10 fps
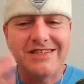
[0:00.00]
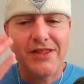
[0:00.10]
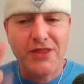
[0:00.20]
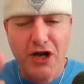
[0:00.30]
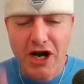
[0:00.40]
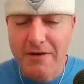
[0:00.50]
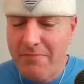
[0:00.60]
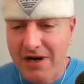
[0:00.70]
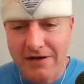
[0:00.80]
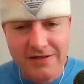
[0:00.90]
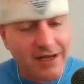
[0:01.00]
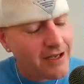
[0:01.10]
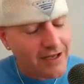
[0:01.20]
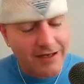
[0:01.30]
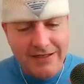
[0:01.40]
third birthday.
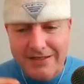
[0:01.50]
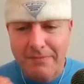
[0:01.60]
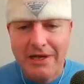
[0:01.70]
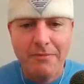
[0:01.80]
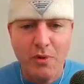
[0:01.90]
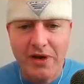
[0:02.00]
Yeah, he's a big boy